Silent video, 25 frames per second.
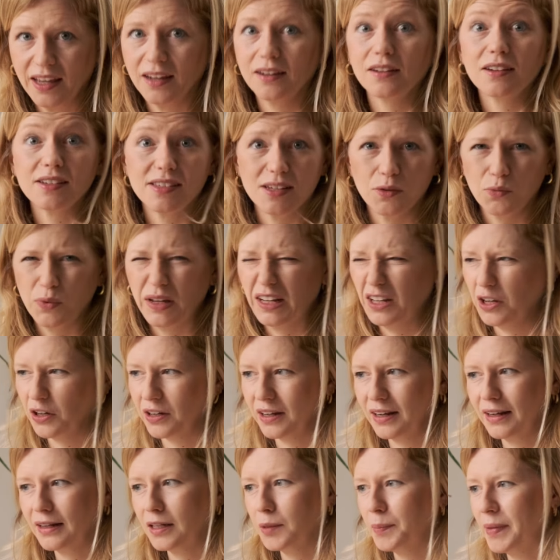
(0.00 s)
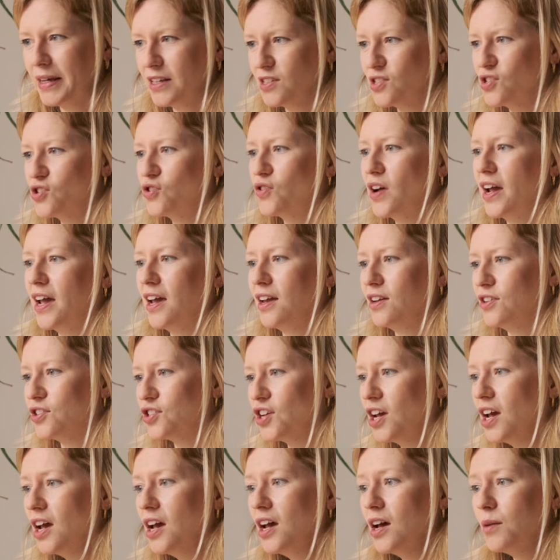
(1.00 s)
in because it will look a little bit
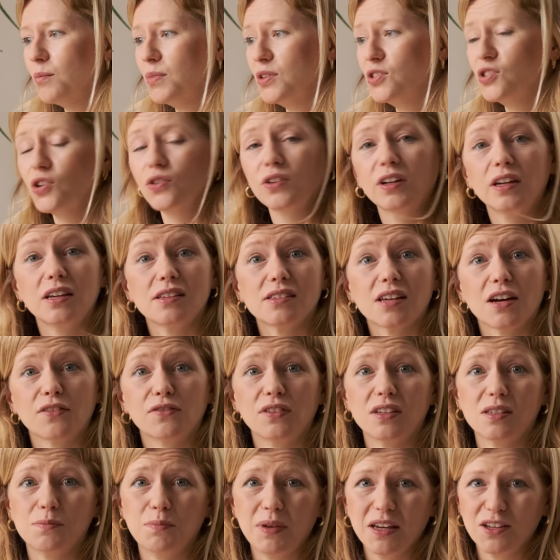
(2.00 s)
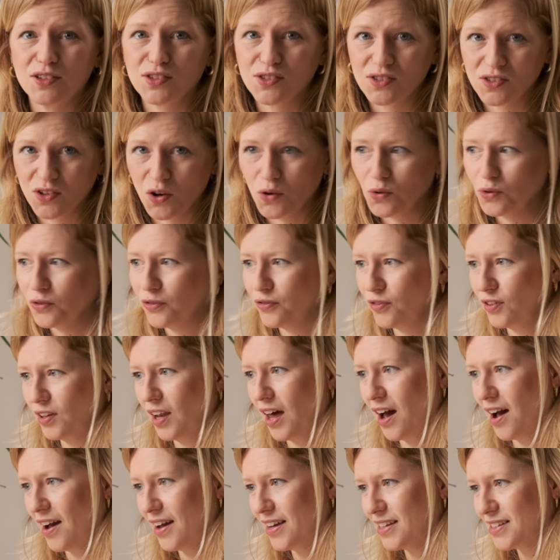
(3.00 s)
strange. But donkeys have these big
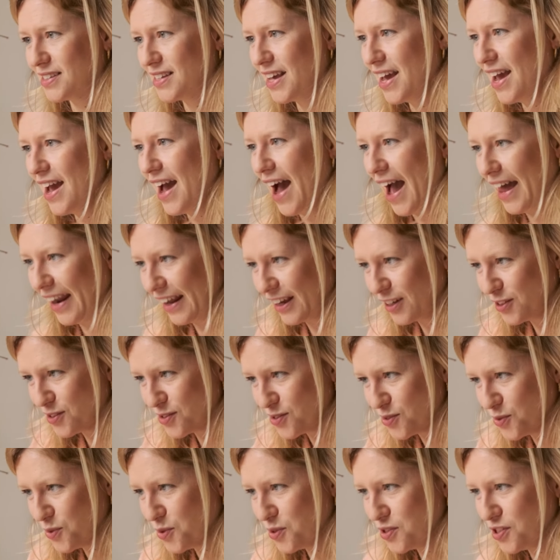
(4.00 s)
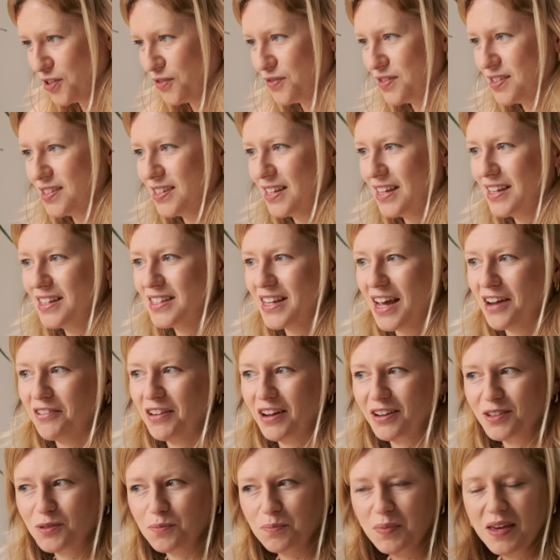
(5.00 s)
soulful eyes and I can sort of see
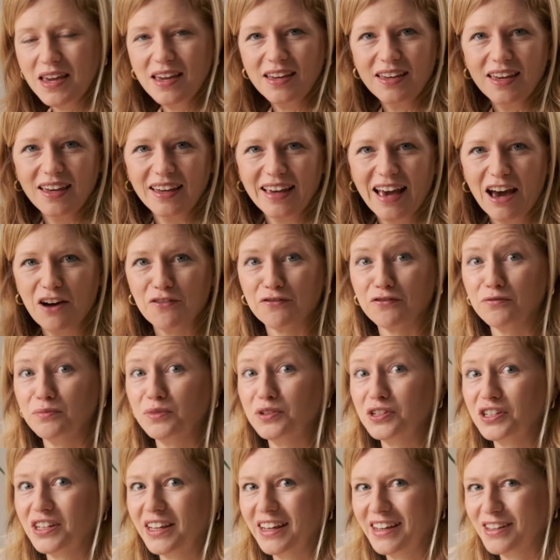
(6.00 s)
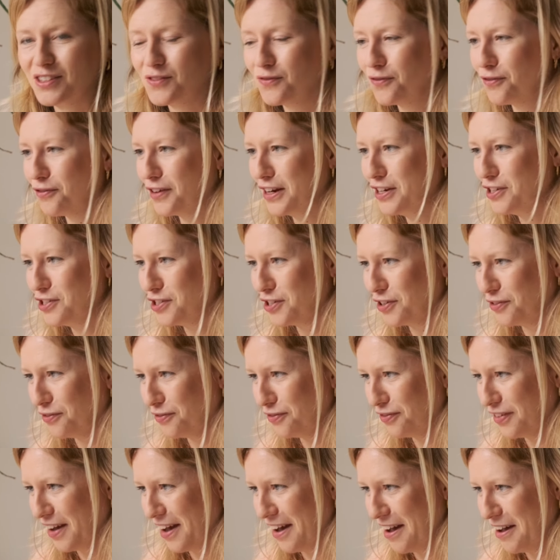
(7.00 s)
Derek's peeking out from under his fringe
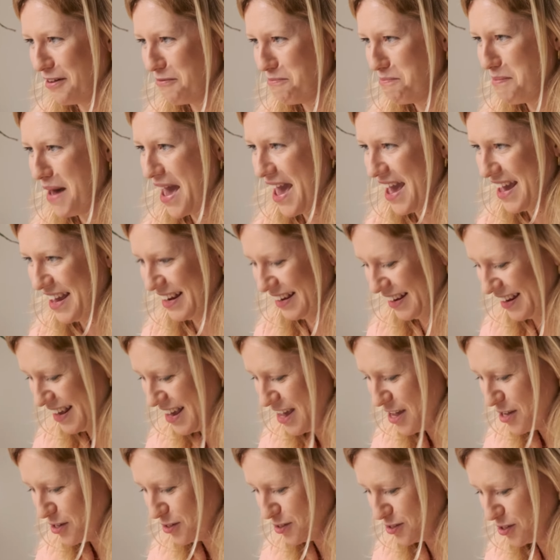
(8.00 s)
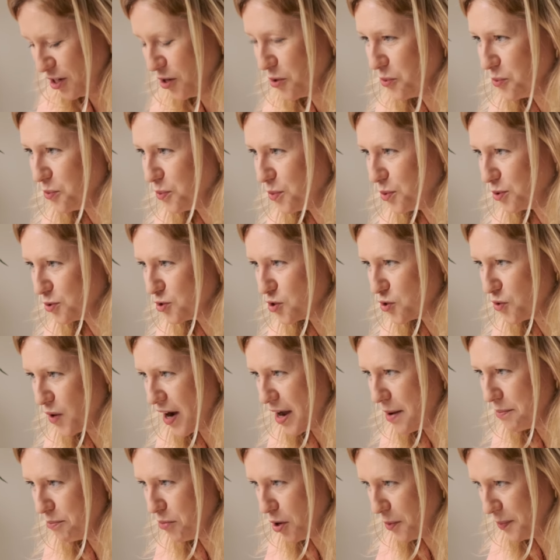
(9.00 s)
of uh, mane. So we'll
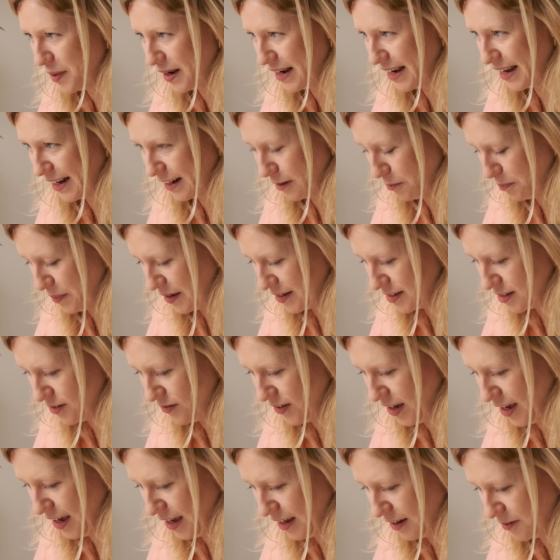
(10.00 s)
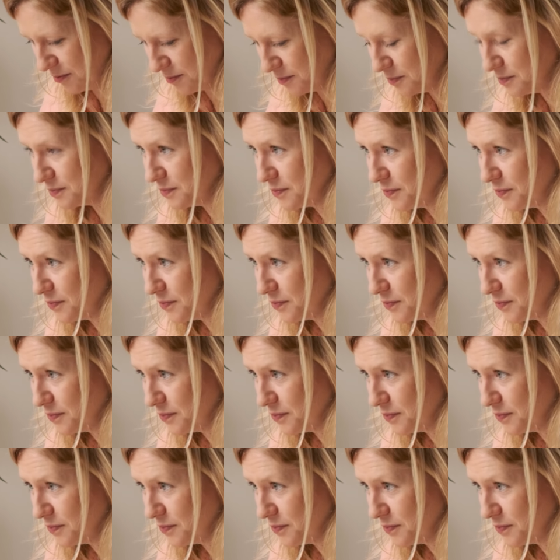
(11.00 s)
try and pop a little bit of it in.